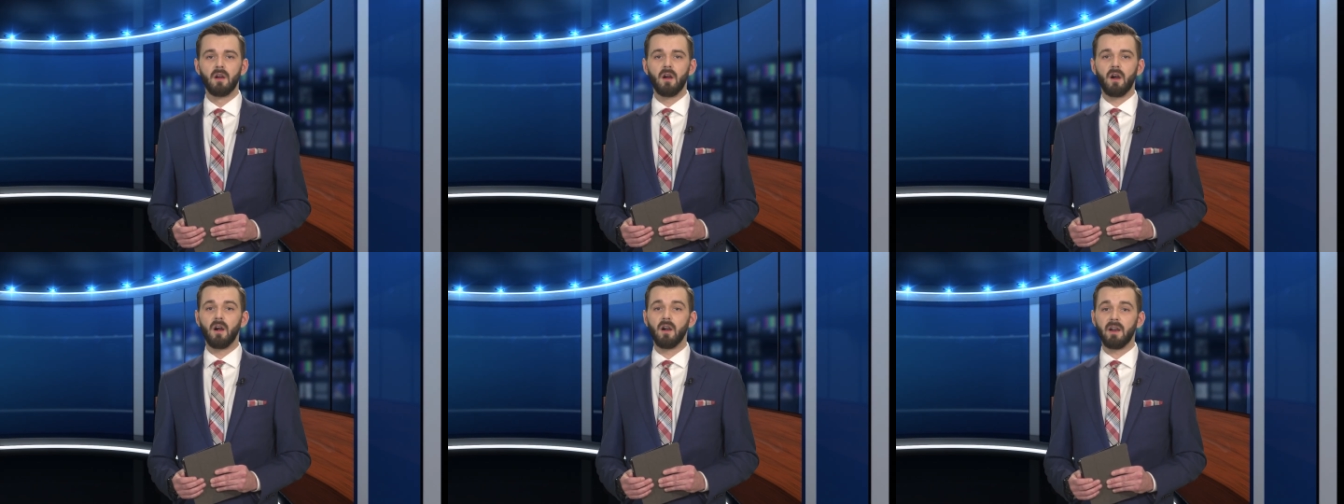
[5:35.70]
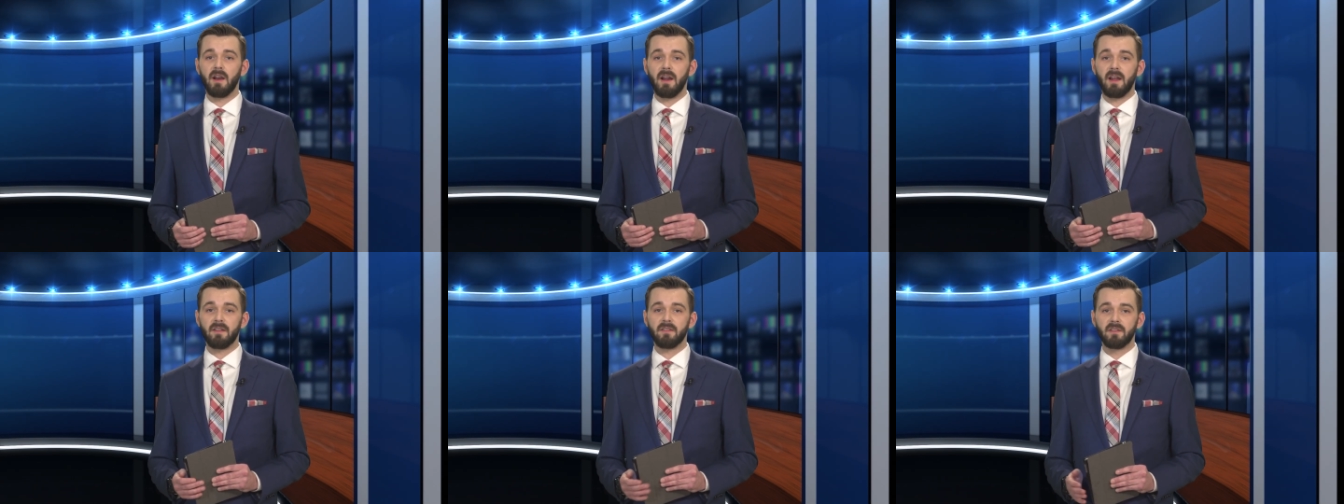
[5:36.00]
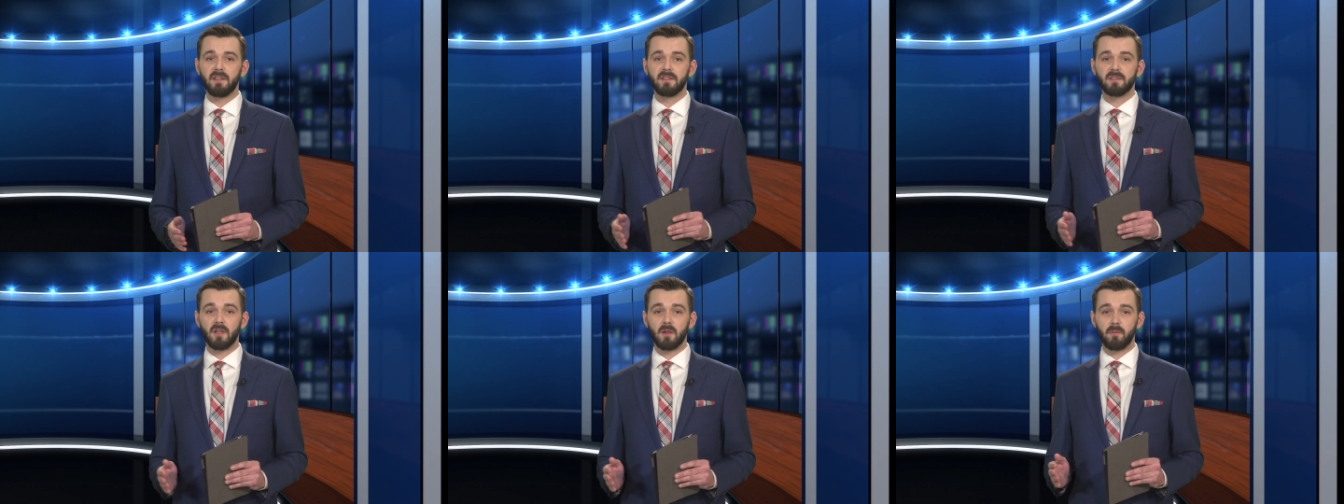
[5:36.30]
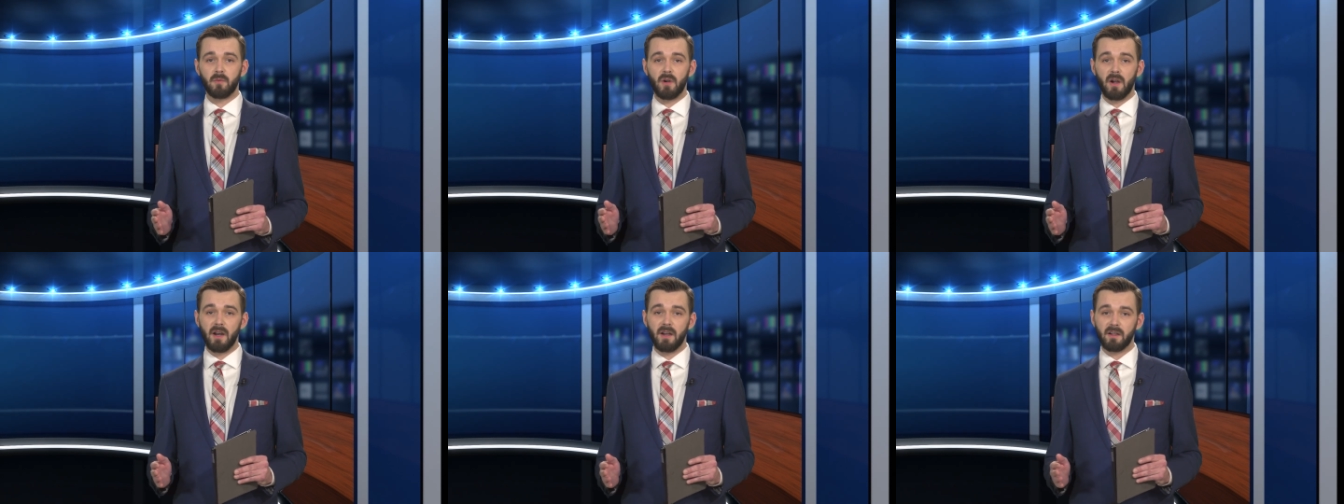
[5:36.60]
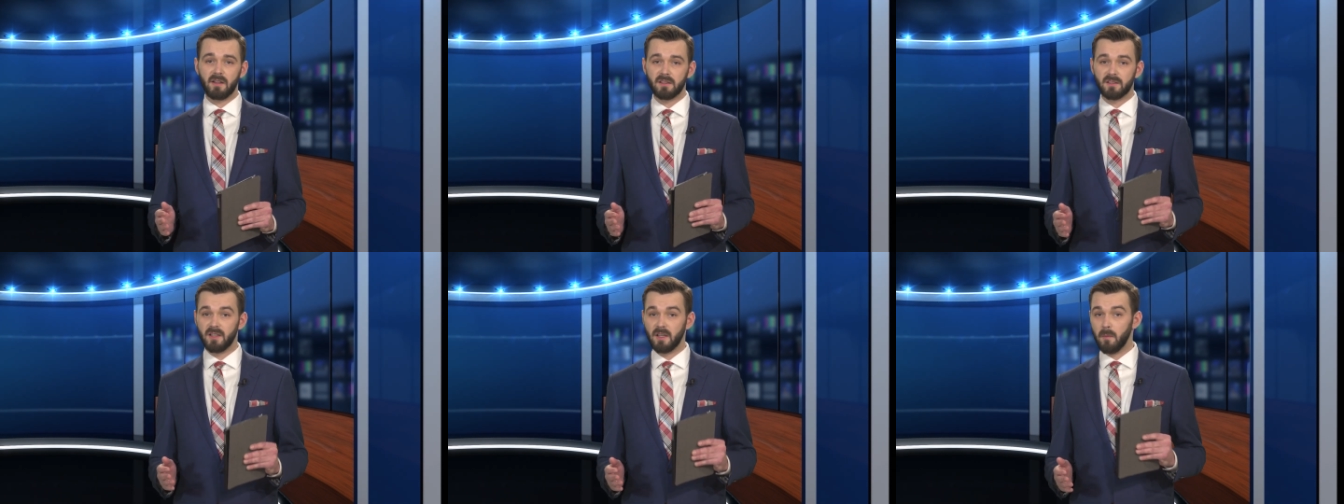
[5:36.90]
Our athletes are
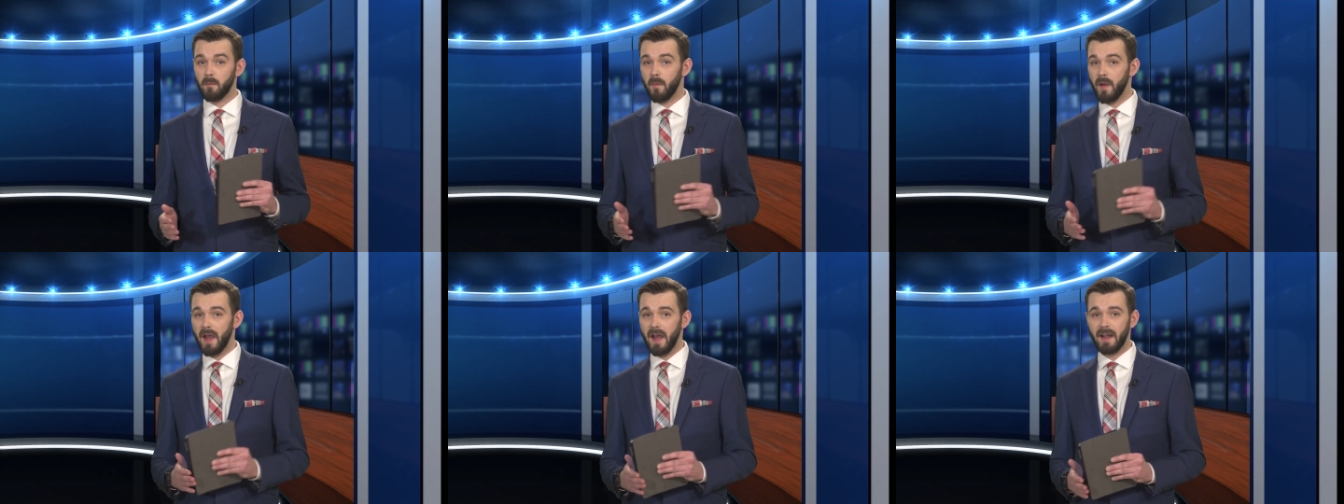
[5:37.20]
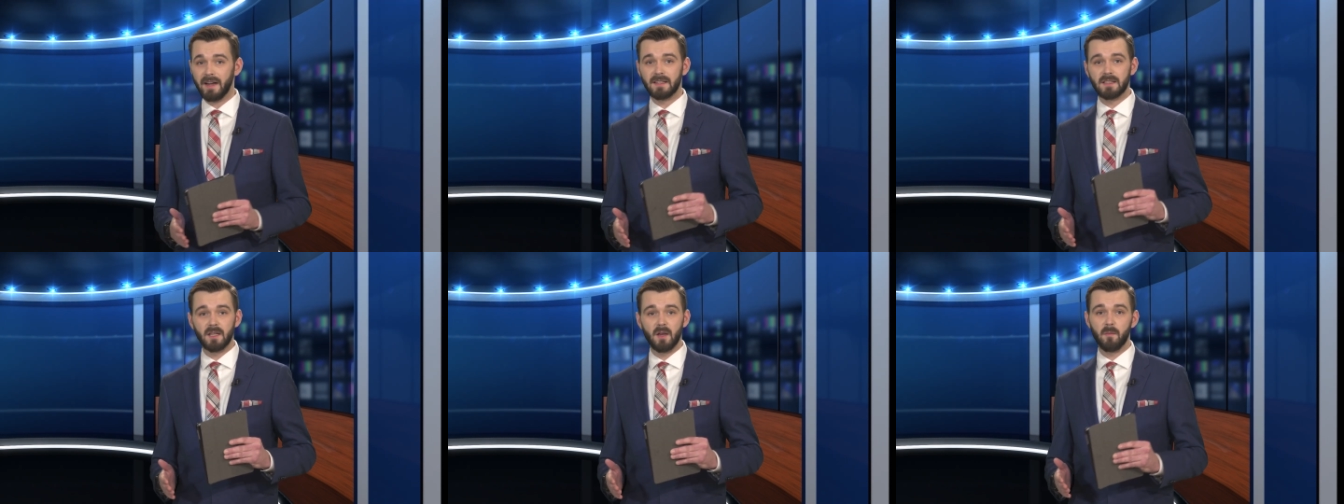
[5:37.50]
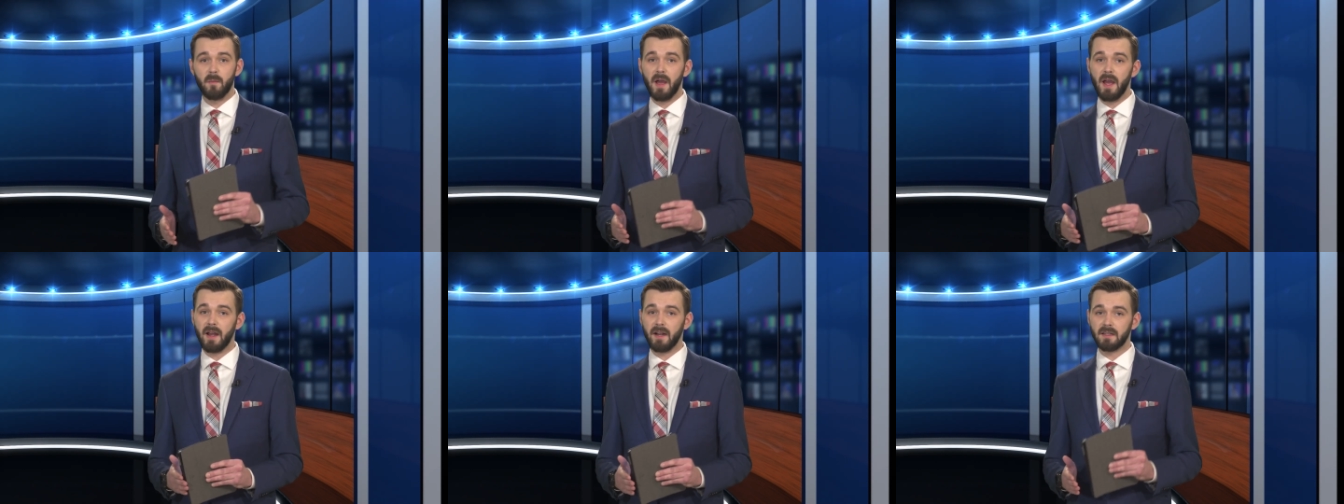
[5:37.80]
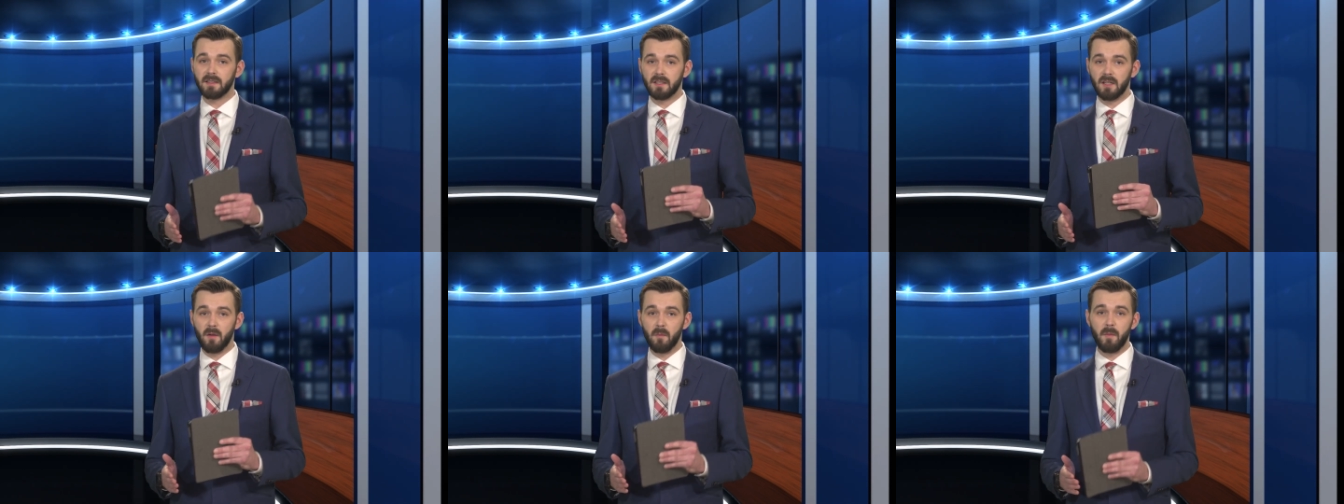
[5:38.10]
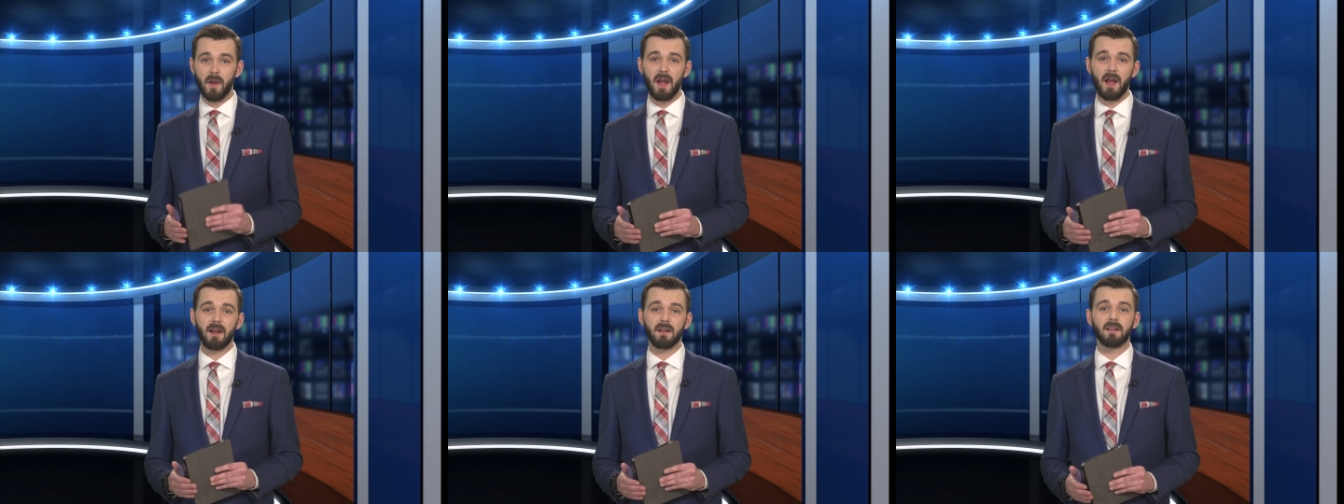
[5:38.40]
practicing back to back to
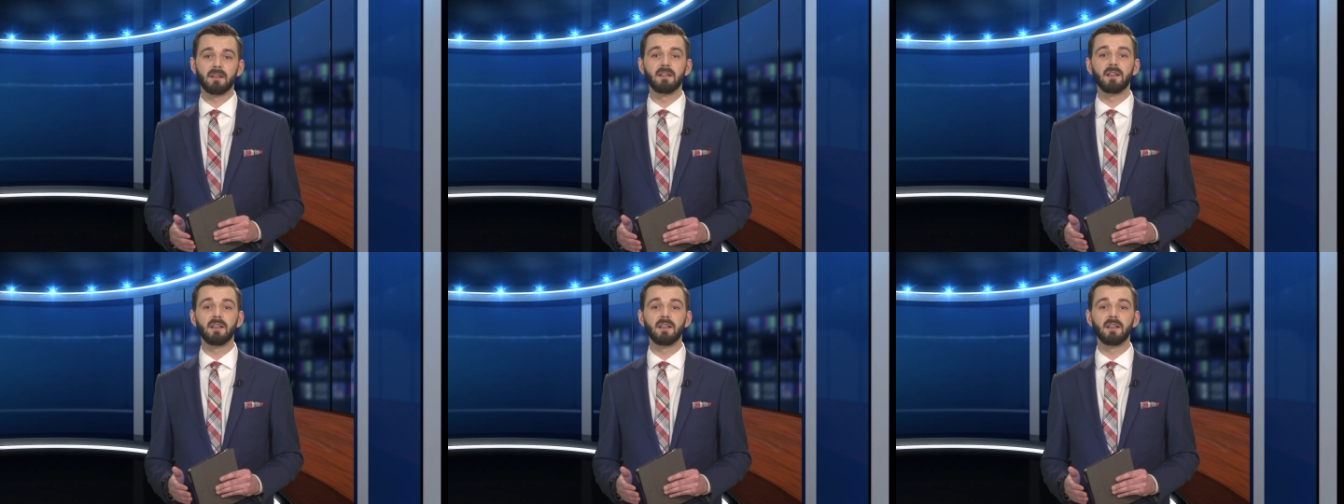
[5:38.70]
back,